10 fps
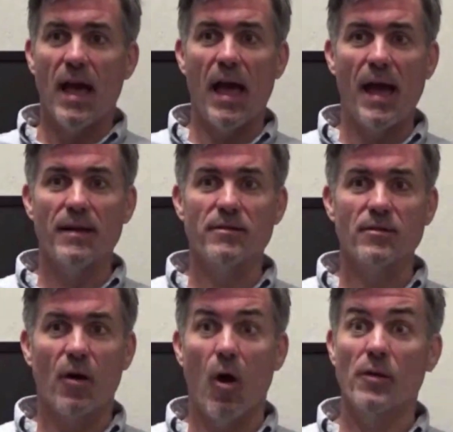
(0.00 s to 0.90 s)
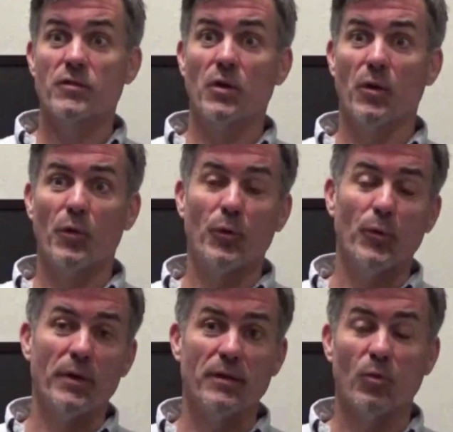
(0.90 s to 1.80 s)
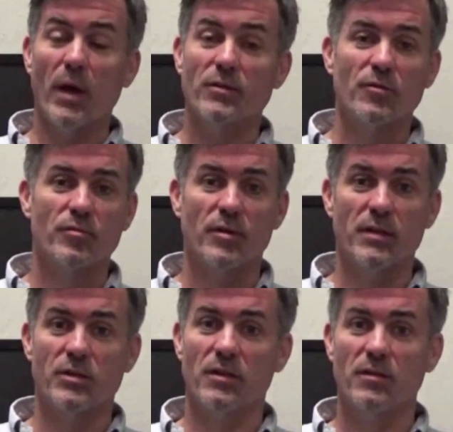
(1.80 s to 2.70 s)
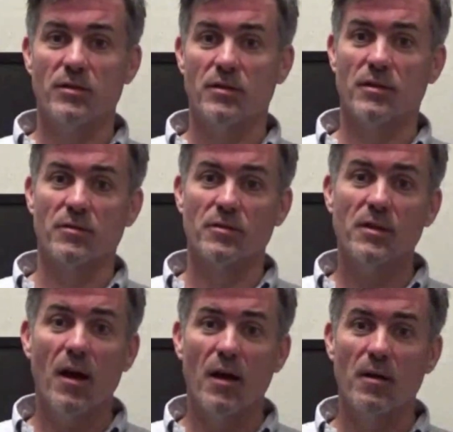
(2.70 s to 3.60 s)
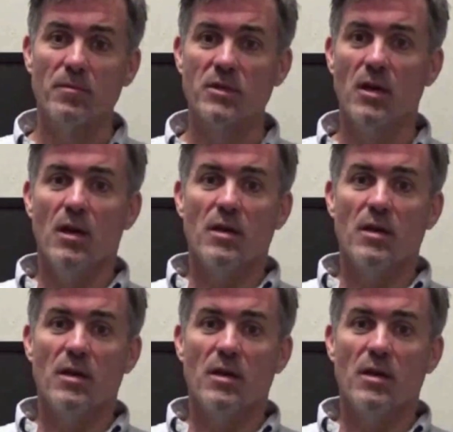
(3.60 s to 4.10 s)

and also in the Western tradition, Chichester Psalms,